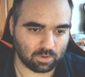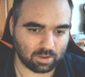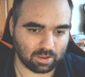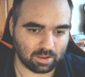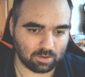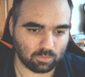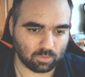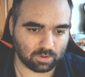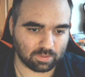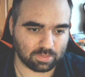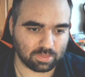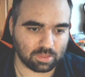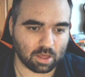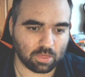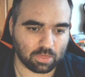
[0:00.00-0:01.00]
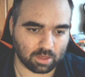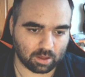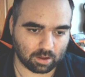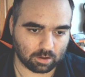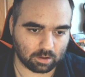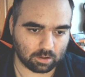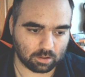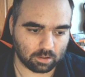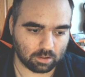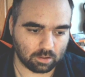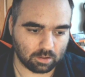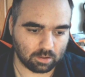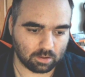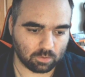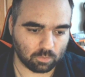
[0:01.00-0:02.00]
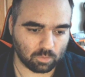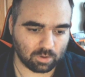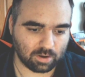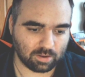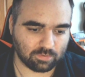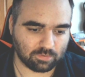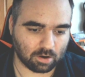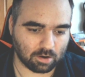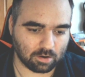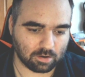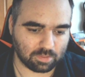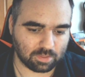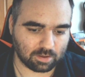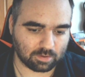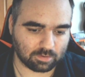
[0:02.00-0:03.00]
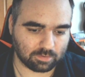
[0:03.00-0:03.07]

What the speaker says: in with nothing when he started this.